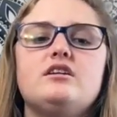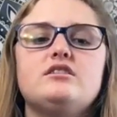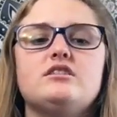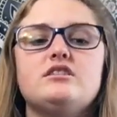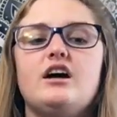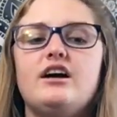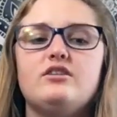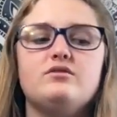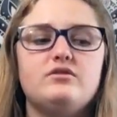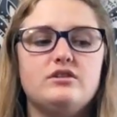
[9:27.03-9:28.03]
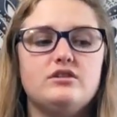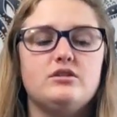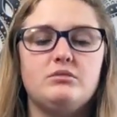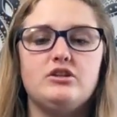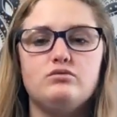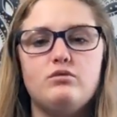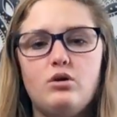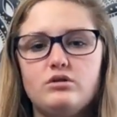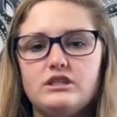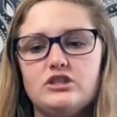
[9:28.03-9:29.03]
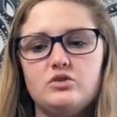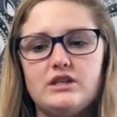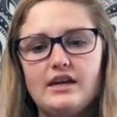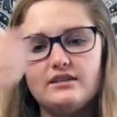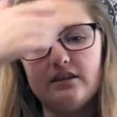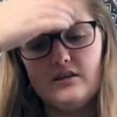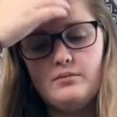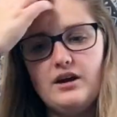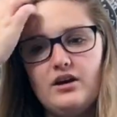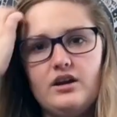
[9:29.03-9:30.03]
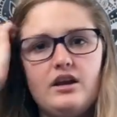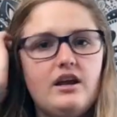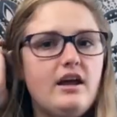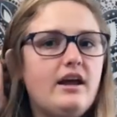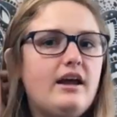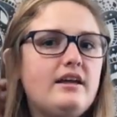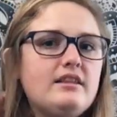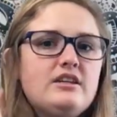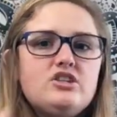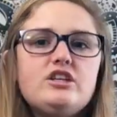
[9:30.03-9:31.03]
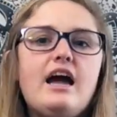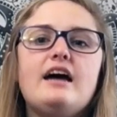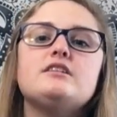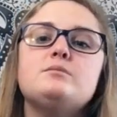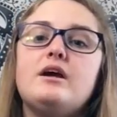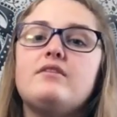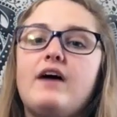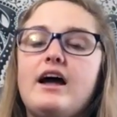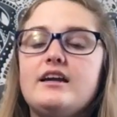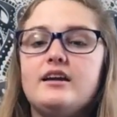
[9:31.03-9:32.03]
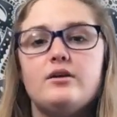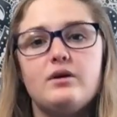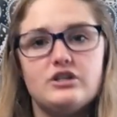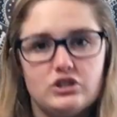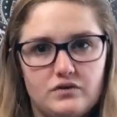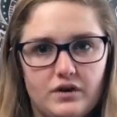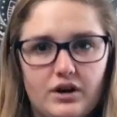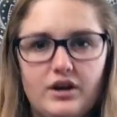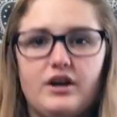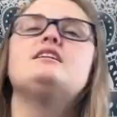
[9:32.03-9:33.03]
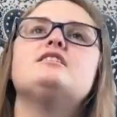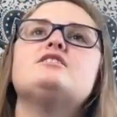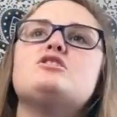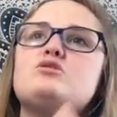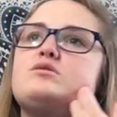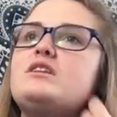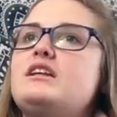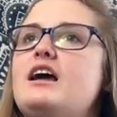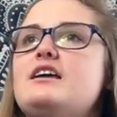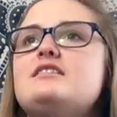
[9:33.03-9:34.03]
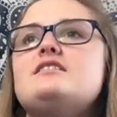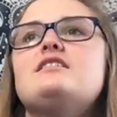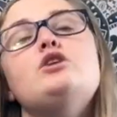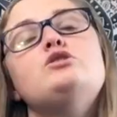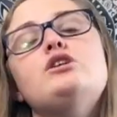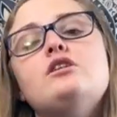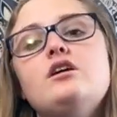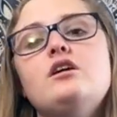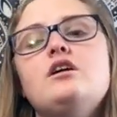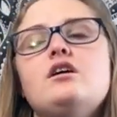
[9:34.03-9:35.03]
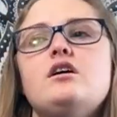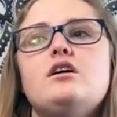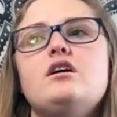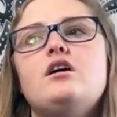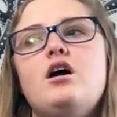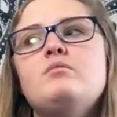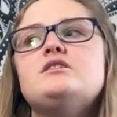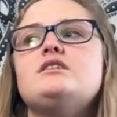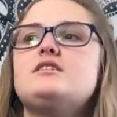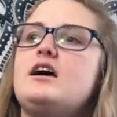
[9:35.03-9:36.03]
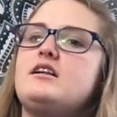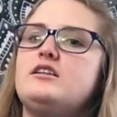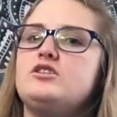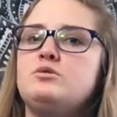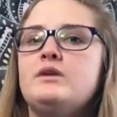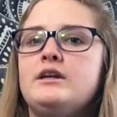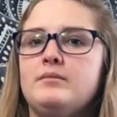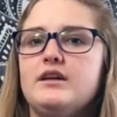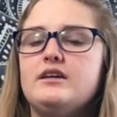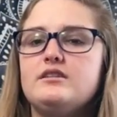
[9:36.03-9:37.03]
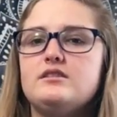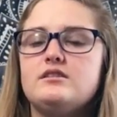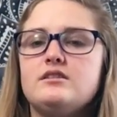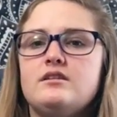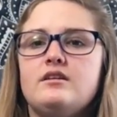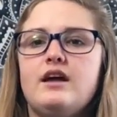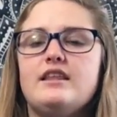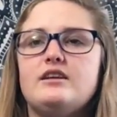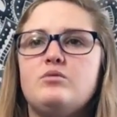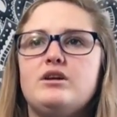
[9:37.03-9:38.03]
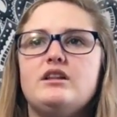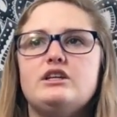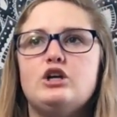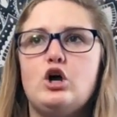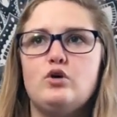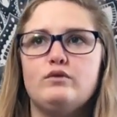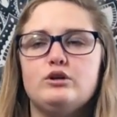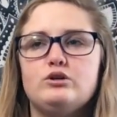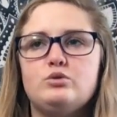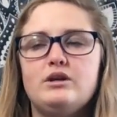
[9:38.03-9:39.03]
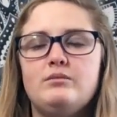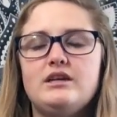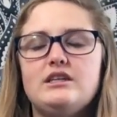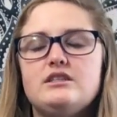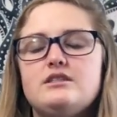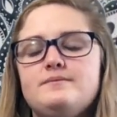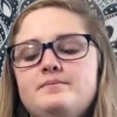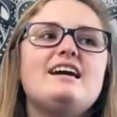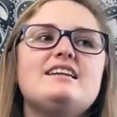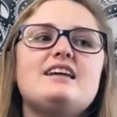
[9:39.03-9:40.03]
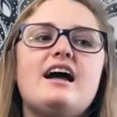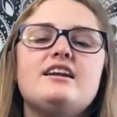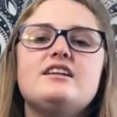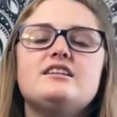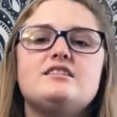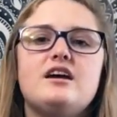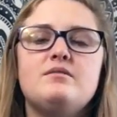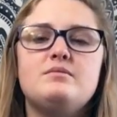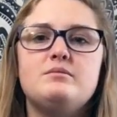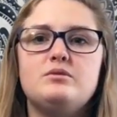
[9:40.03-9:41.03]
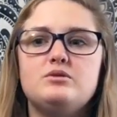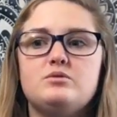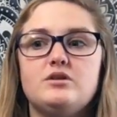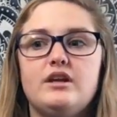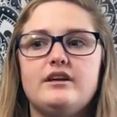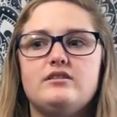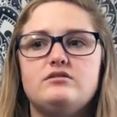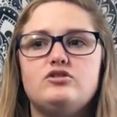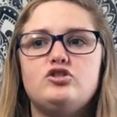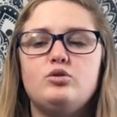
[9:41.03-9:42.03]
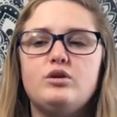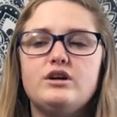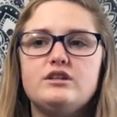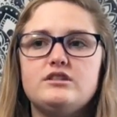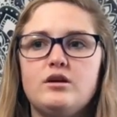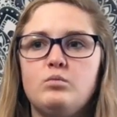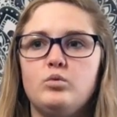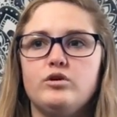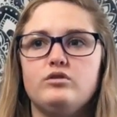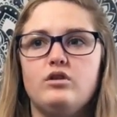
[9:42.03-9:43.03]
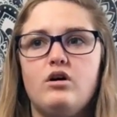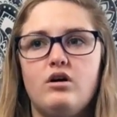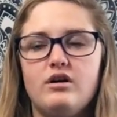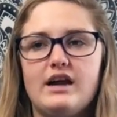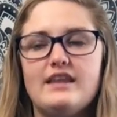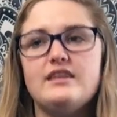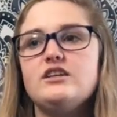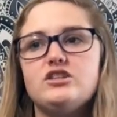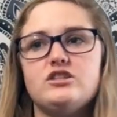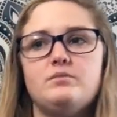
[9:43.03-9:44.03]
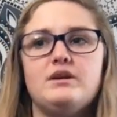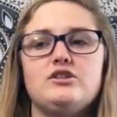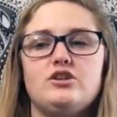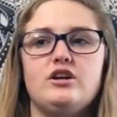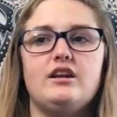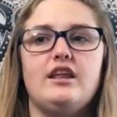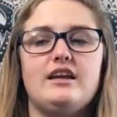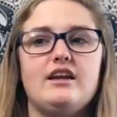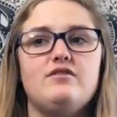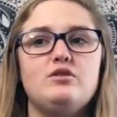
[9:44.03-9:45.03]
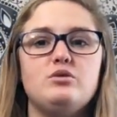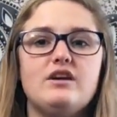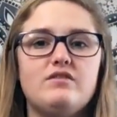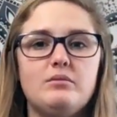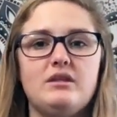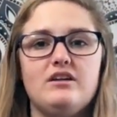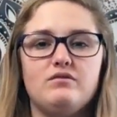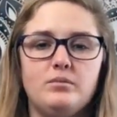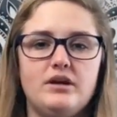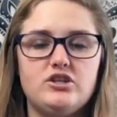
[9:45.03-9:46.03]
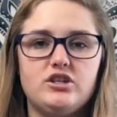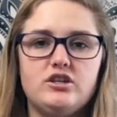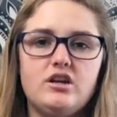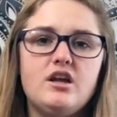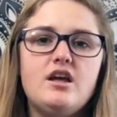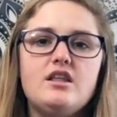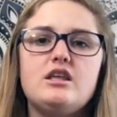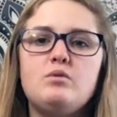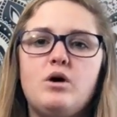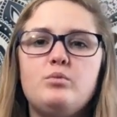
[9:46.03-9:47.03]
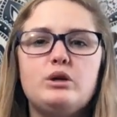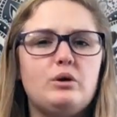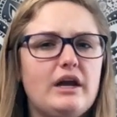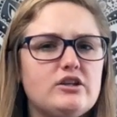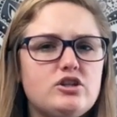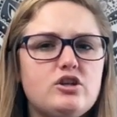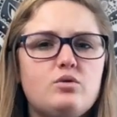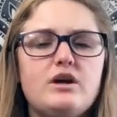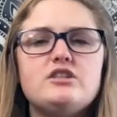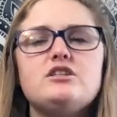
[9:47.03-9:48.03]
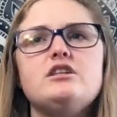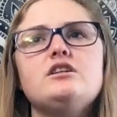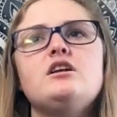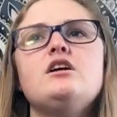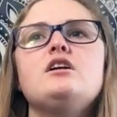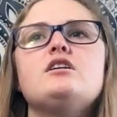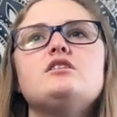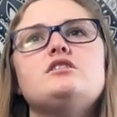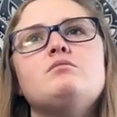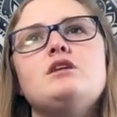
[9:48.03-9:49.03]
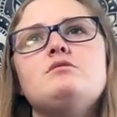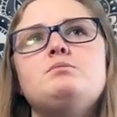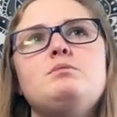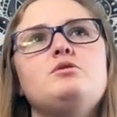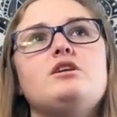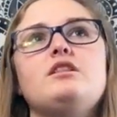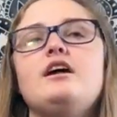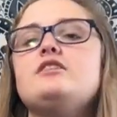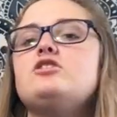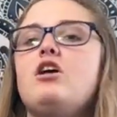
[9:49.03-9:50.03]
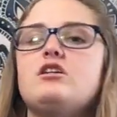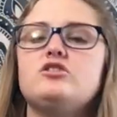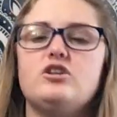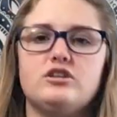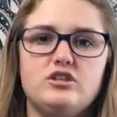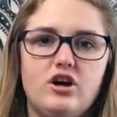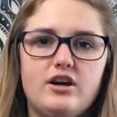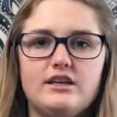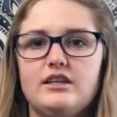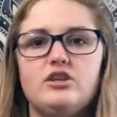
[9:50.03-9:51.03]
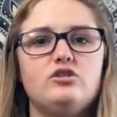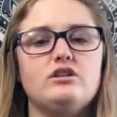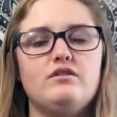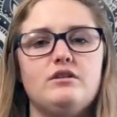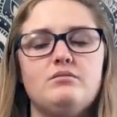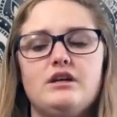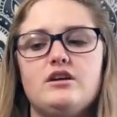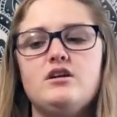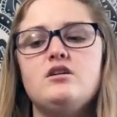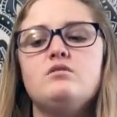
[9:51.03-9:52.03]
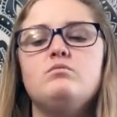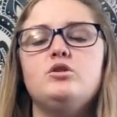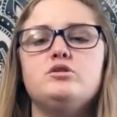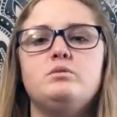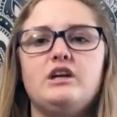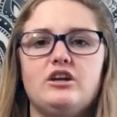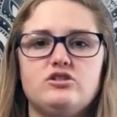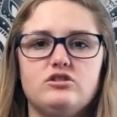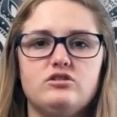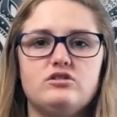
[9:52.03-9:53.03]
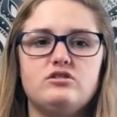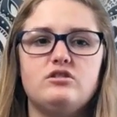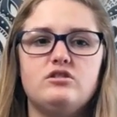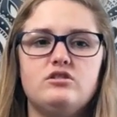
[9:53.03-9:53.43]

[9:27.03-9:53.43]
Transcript: is entitled for some of these roles that she was asking about, and then she asked me if I had any questions for her, and she was really nice. It took almost exactly 20 minutes. I think it went a little over 20 minutes. And I know that some people's were like short, some were long. I think it just depends on like if you give them the information they want when you answer the question, because sometimes people can like talk and talk and talk, and then they'll give them like multiple answers